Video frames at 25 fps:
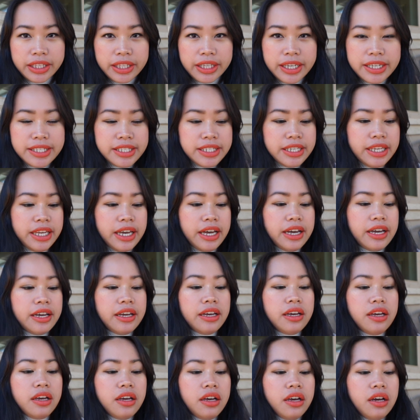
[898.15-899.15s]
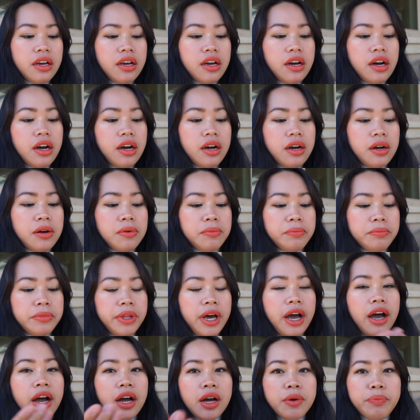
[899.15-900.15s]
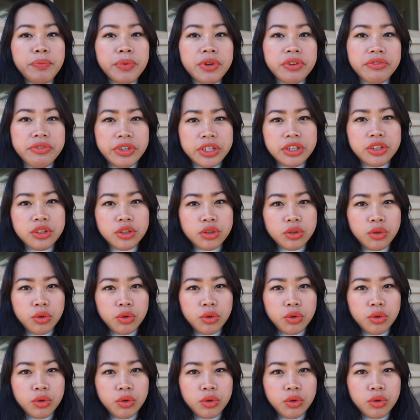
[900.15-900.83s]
Kasi nga, nakaka-prevent